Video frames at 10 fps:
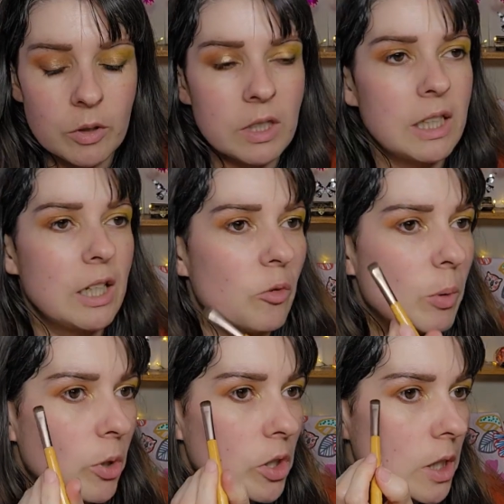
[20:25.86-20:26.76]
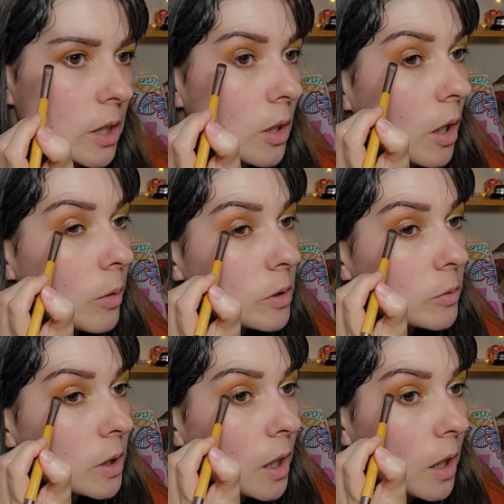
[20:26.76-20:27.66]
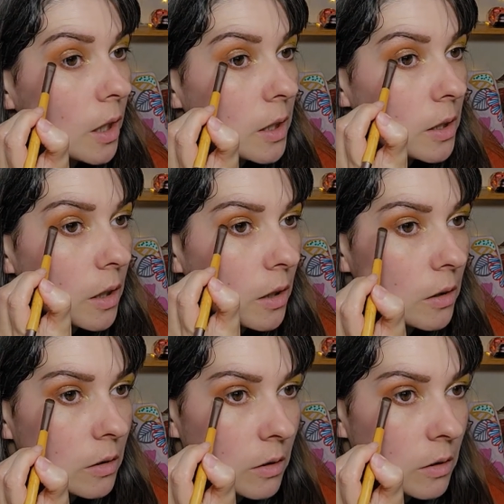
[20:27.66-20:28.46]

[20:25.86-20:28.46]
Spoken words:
Just cleaning off my brush each time because I want to get glitter